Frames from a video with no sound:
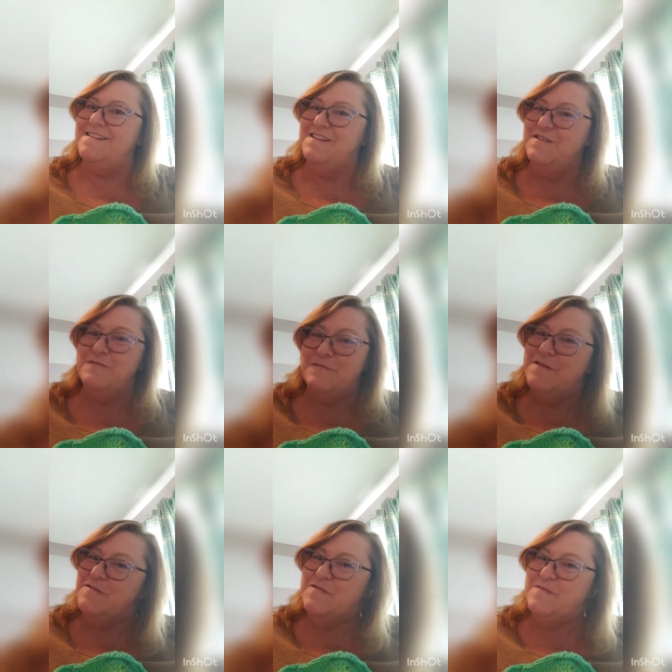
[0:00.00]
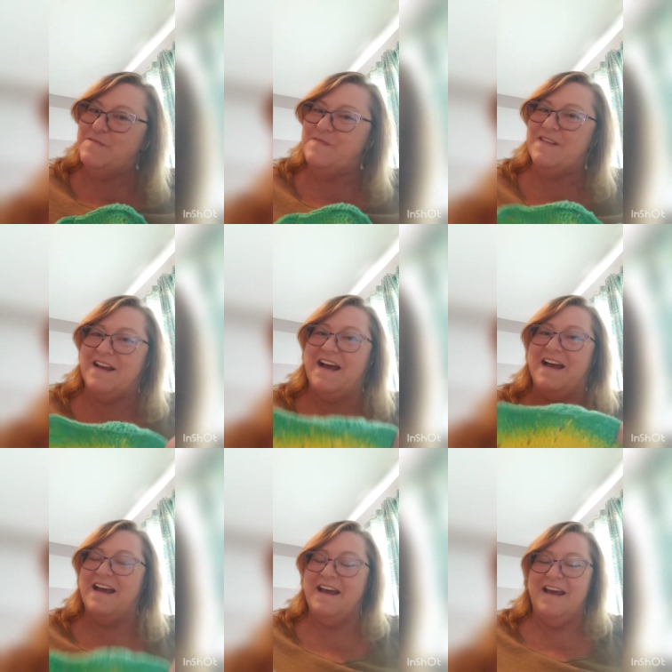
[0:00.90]
new room that
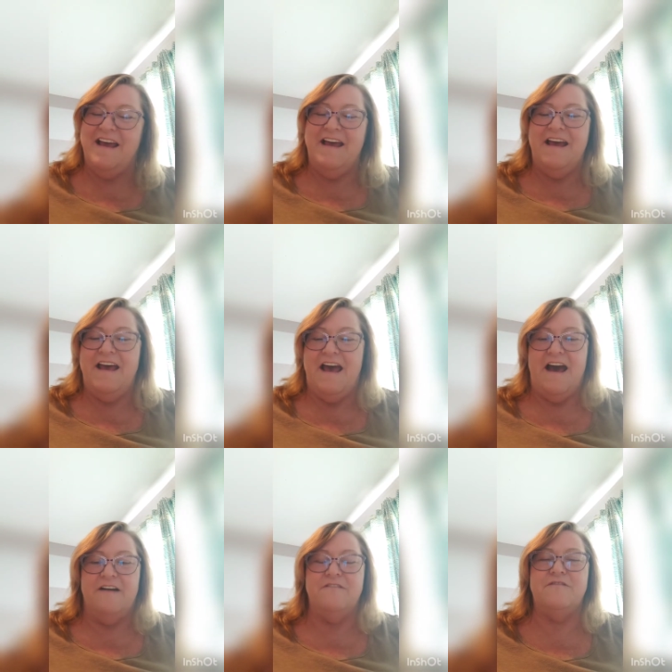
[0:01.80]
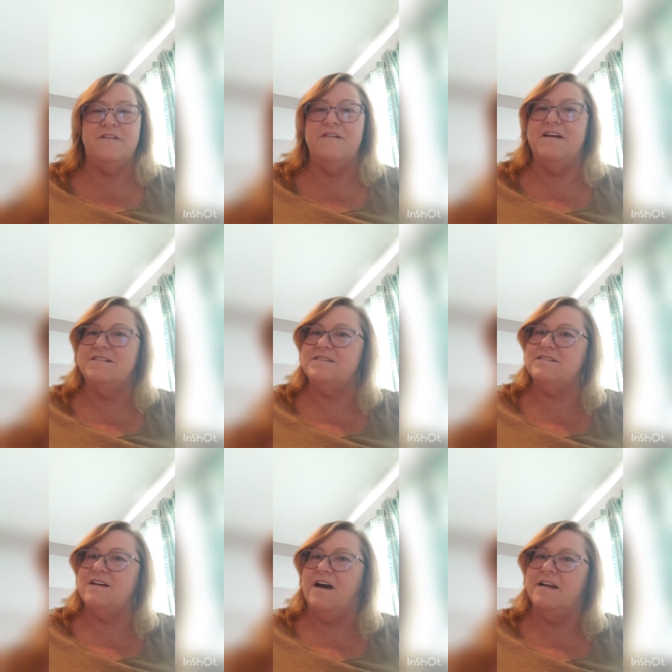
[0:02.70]
I have, it's
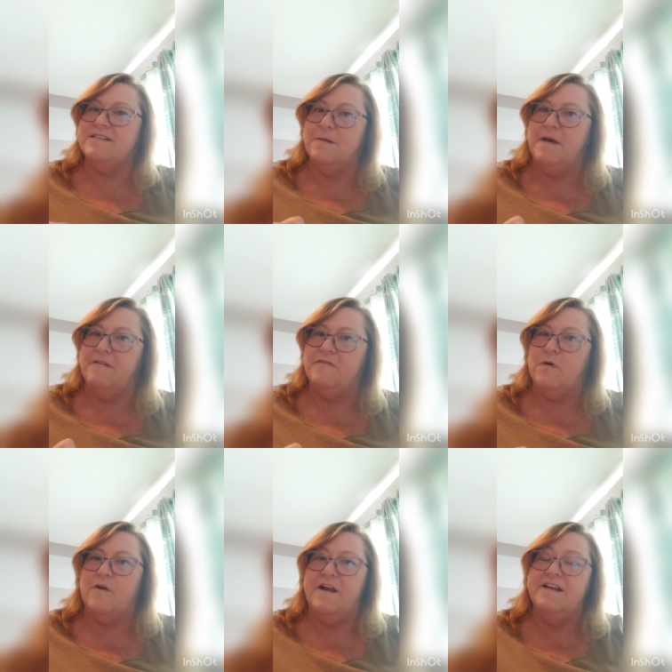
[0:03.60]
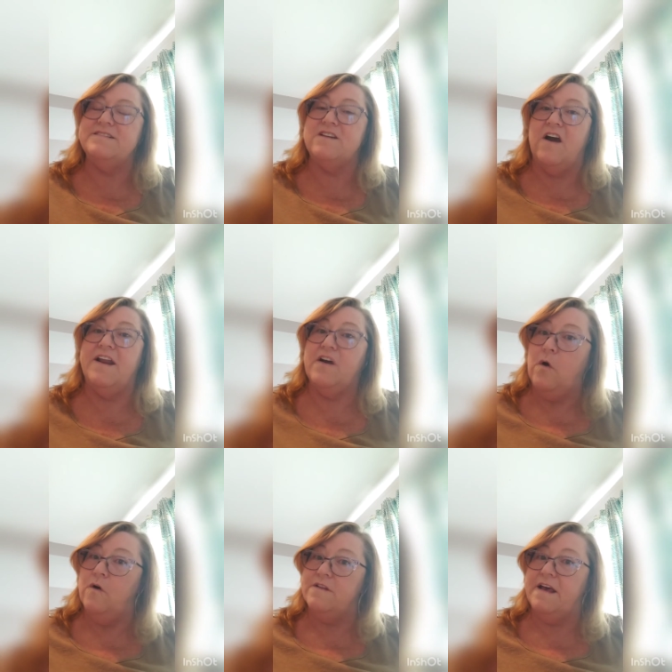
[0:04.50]
got a cement floor and it's kind of
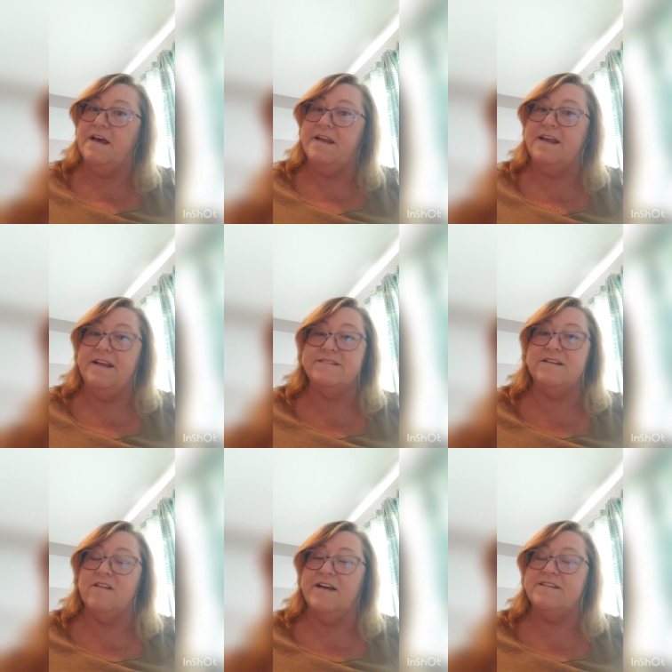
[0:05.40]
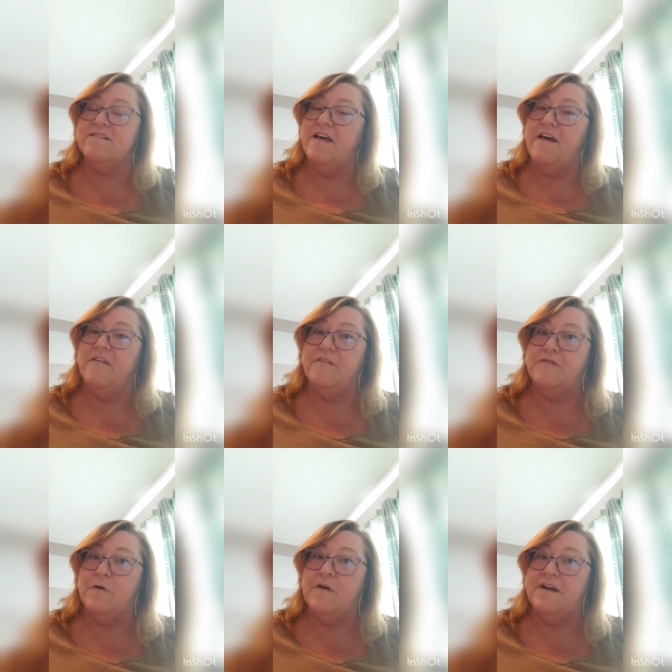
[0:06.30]
cold, and he doesn't like to lay on the
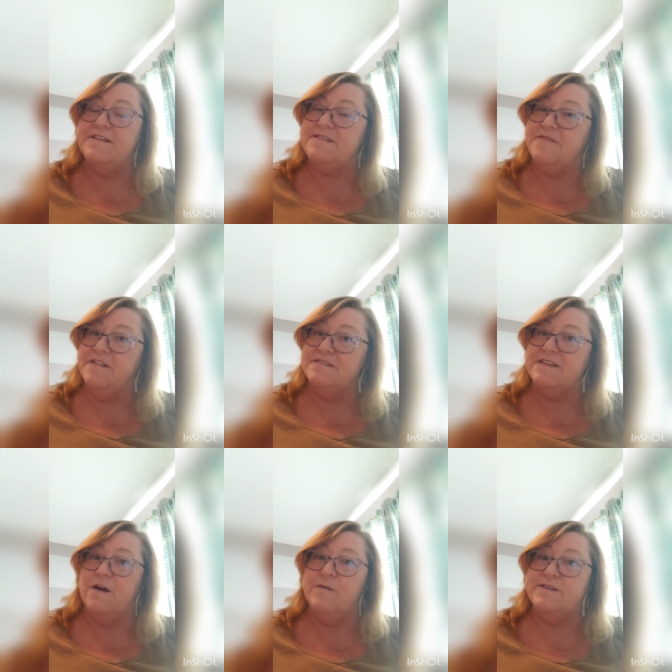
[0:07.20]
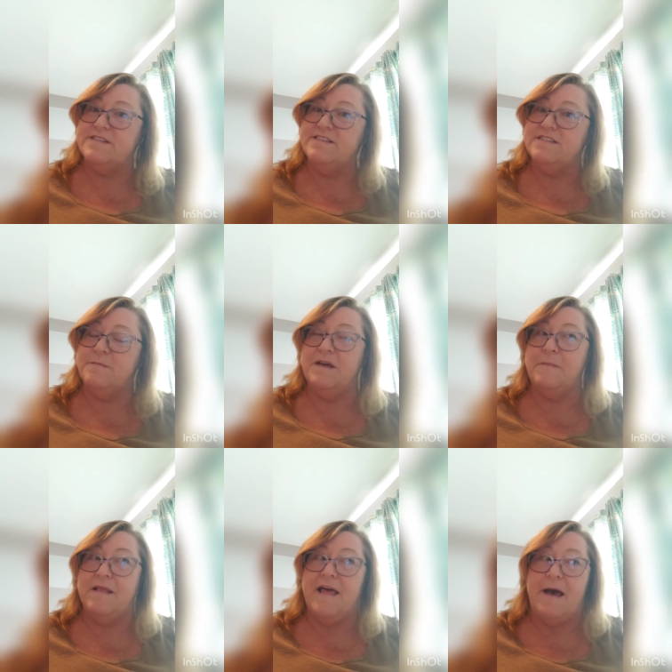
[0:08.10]
floor and feels he always needs to be in
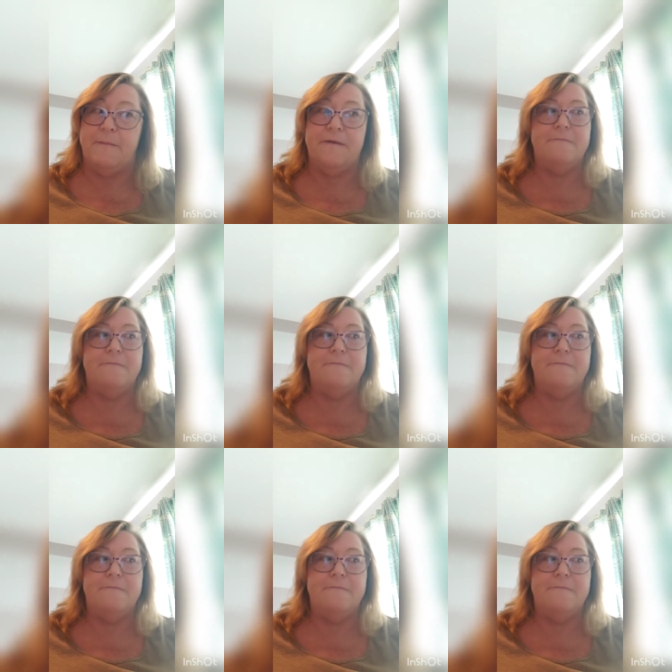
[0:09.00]
my lap.